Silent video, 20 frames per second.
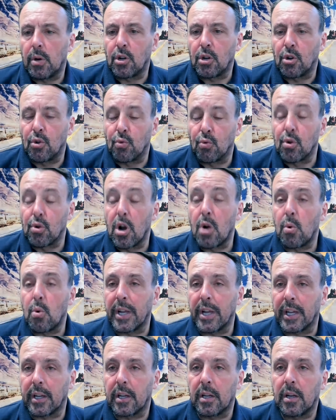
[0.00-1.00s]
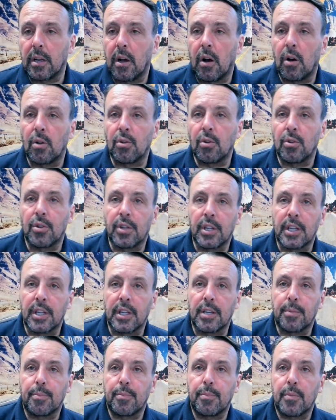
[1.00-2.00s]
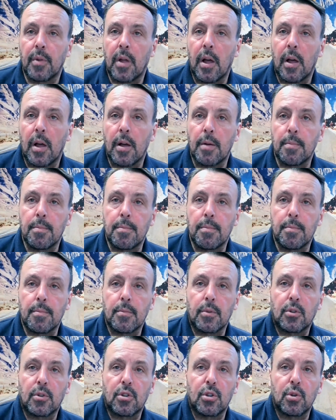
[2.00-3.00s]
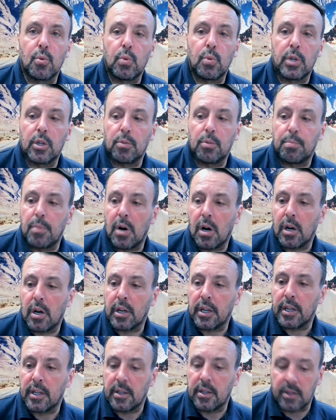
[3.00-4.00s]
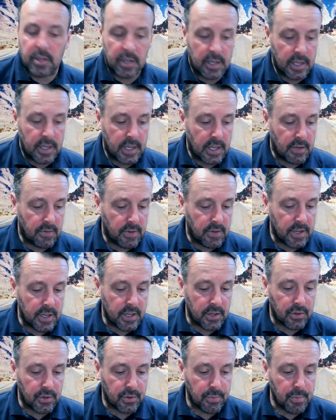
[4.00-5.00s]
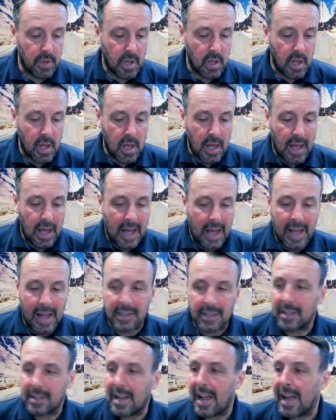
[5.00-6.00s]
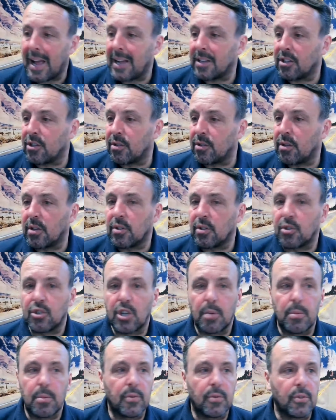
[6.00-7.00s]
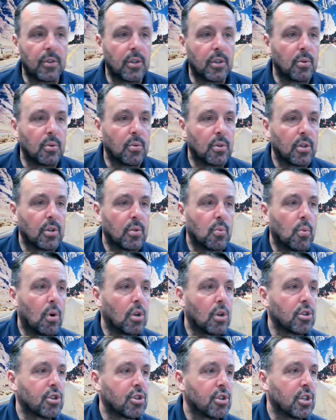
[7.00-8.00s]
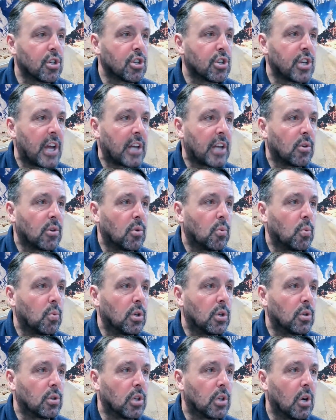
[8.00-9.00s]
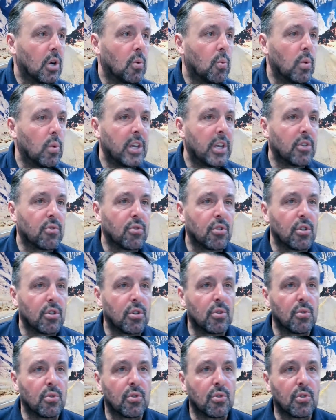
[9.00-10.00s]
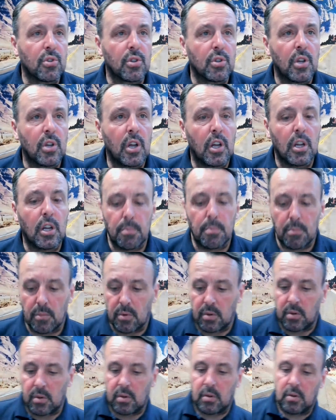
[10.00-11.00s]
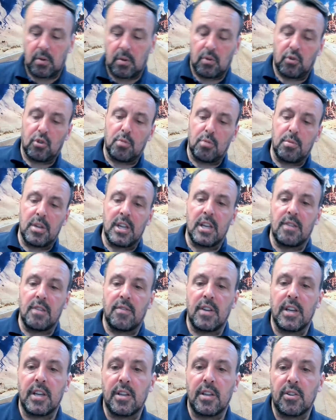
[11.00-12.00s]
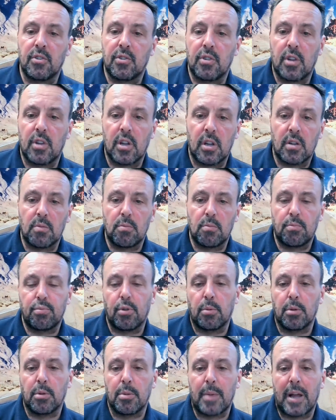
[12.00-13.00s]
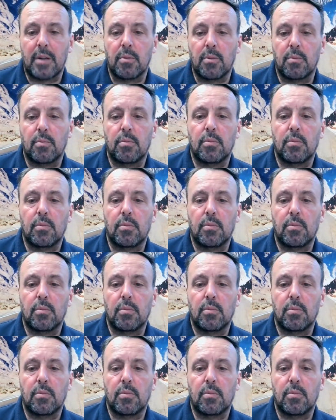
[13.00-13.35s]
growing on the two-wheeled market, the EVs. And as some of you that watch the channel will know, we introduced some EVs probably about